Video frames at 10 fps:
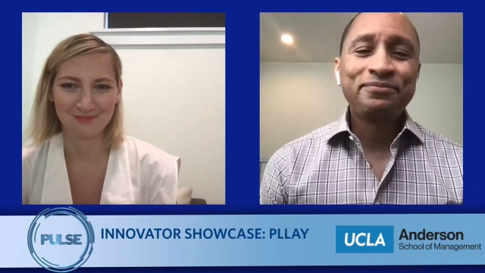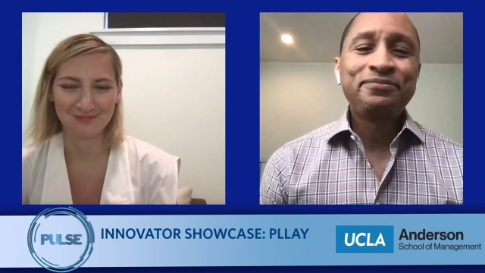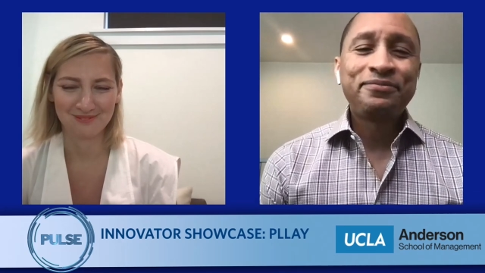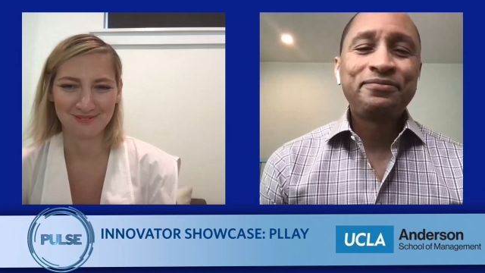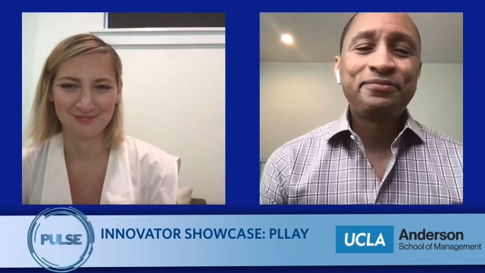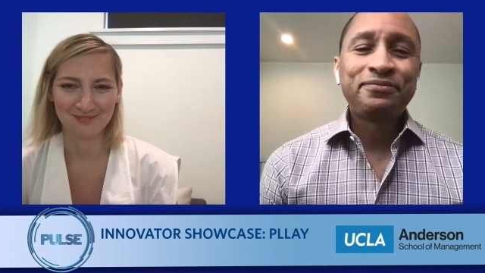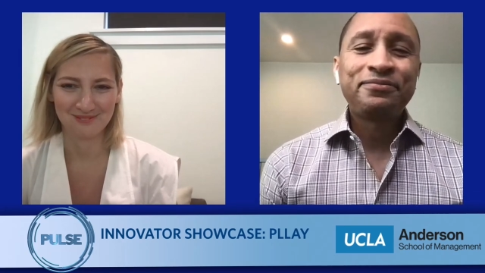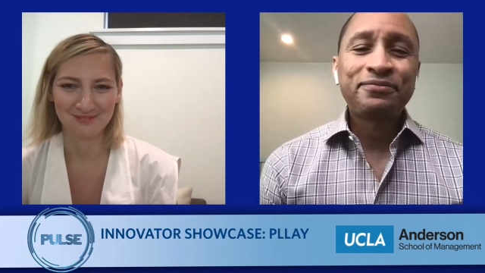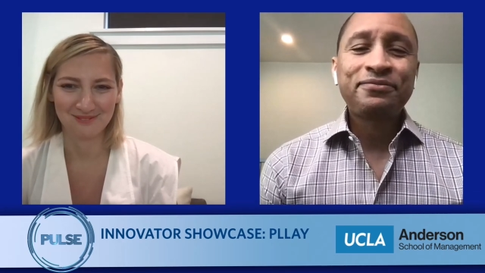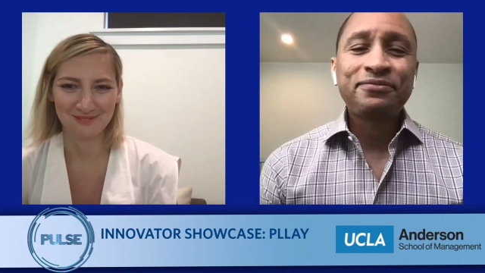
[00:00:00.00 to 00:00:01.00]

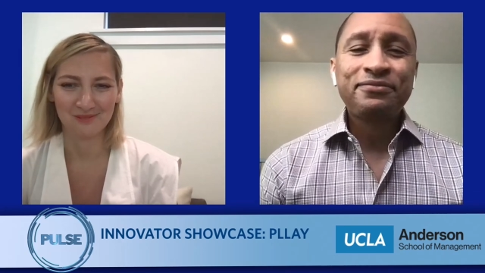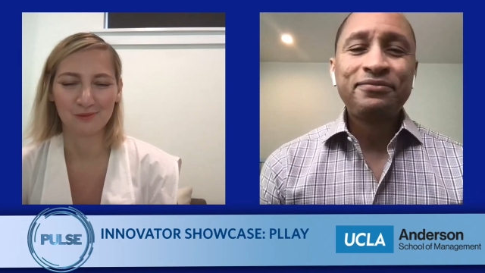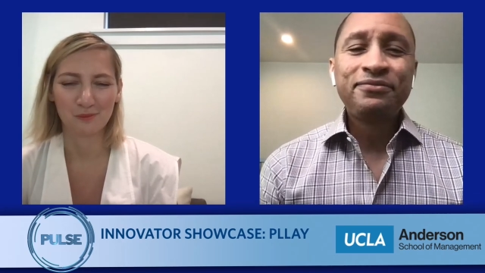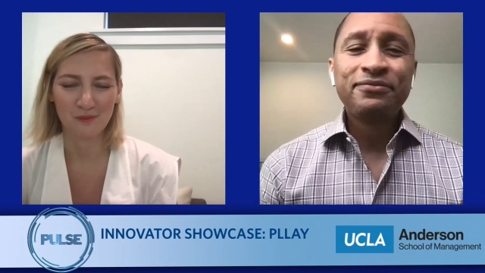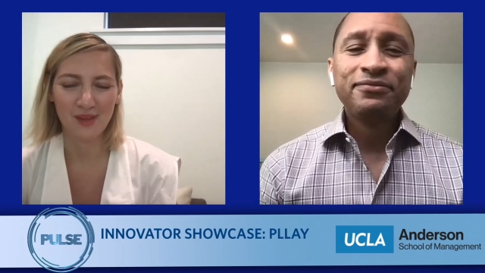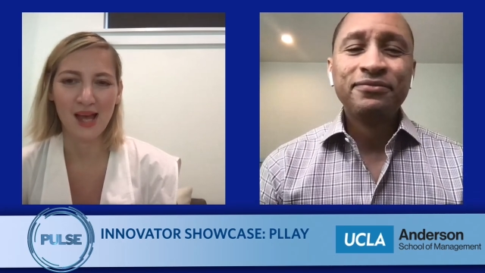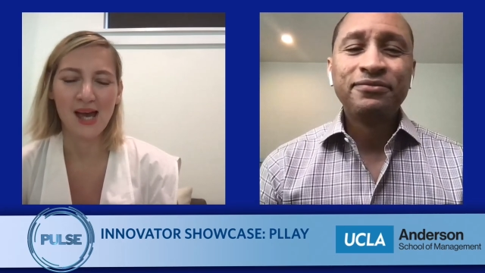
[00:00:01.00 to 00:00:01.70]
(silence)